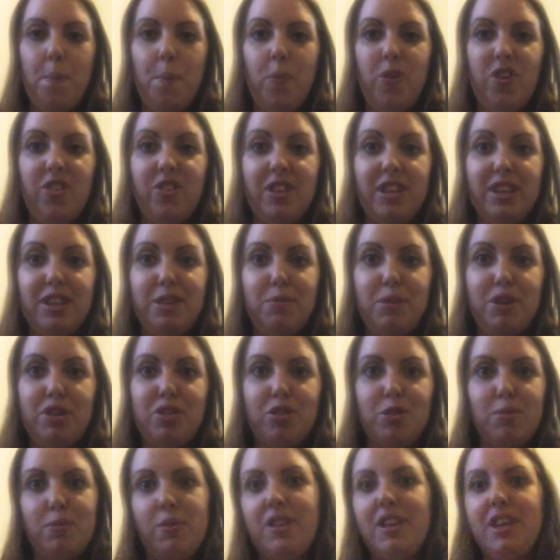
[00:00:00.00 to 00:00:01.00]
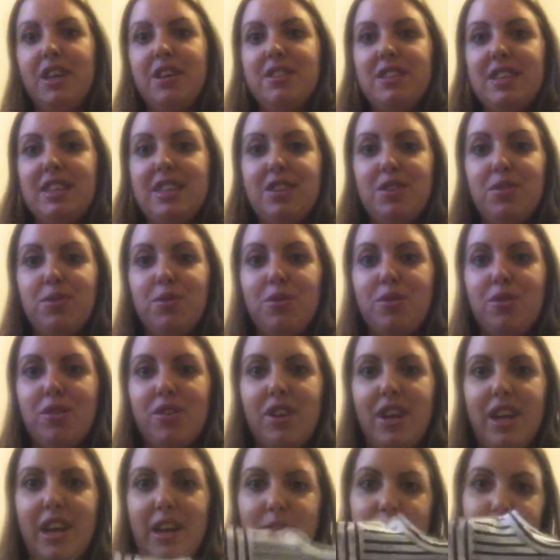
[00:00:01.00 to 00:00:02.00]
with their specials, but then because I didn't order
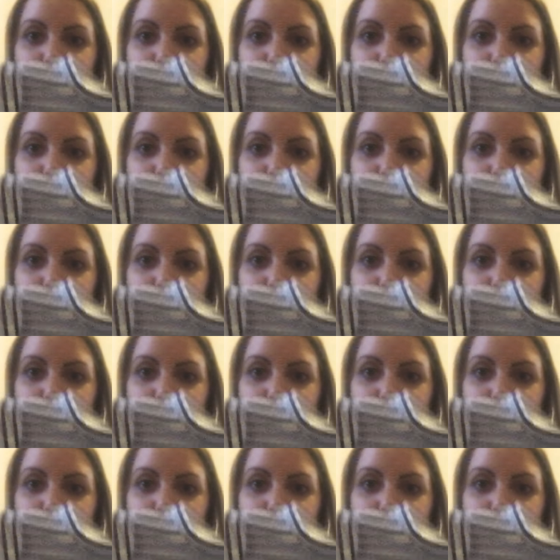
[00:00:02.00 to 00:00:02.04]
online, I